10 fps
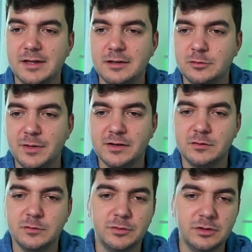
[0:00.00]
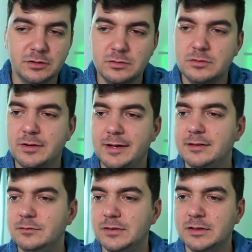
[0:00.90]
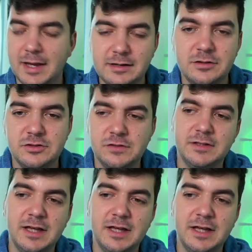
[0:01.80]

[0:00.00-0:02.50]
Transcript: into max 2.0, and with the energy,